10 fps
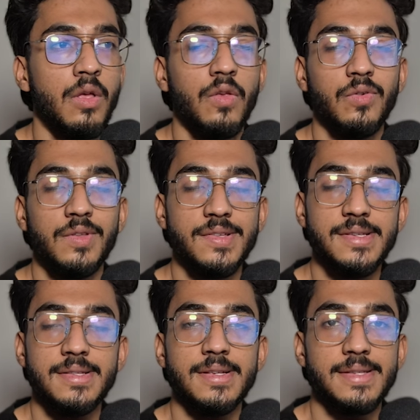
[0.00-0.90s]
So this
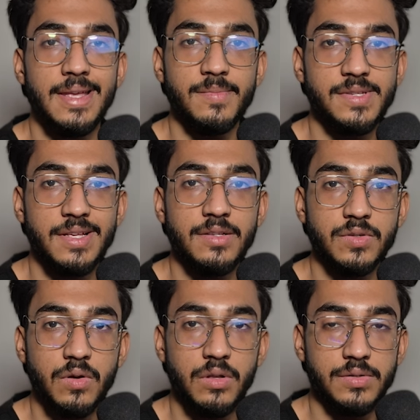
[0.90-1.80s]
is the same sales
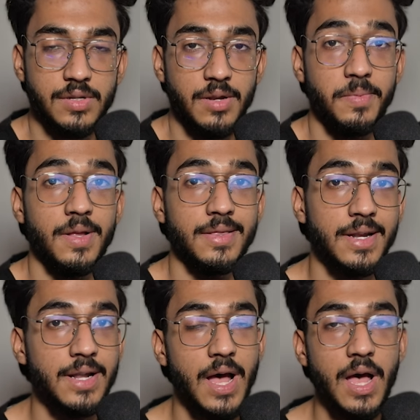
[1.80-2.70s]
call script
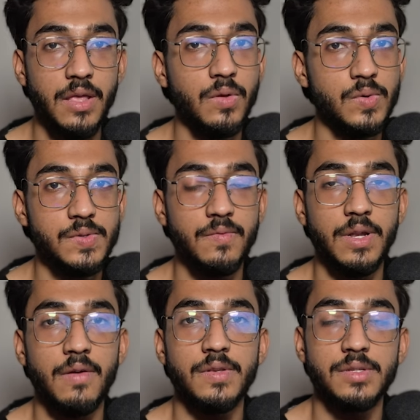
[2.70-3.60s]
that I used
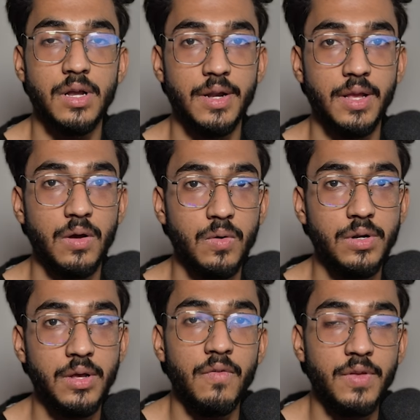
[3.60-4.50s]
when I was starting
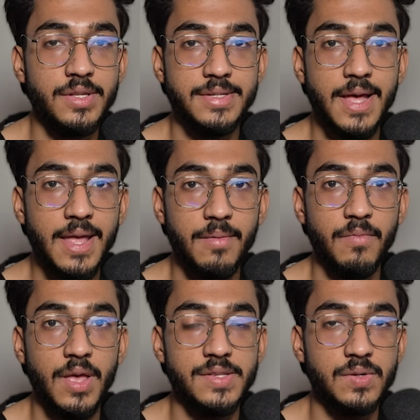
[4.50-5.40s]
out. With
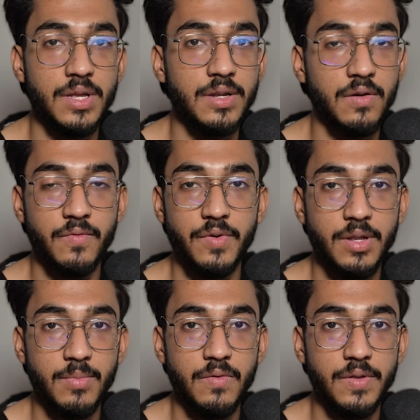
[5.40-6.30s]
time, as you get
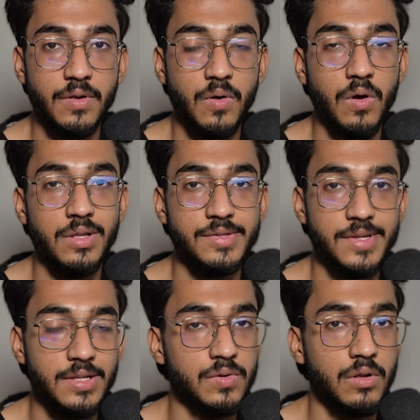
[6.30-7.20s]
comfortable with the call,
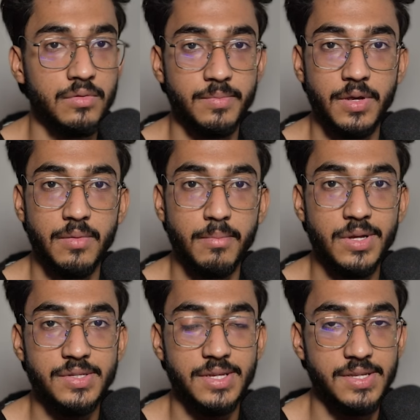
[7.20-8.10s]
sales calls become
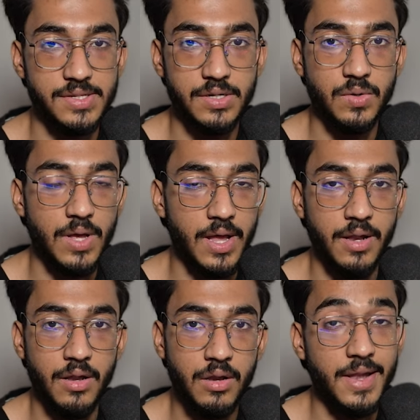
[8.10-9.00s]
much easier to
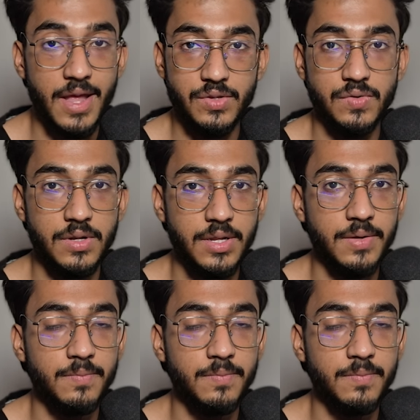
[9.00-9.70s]
handle naturally.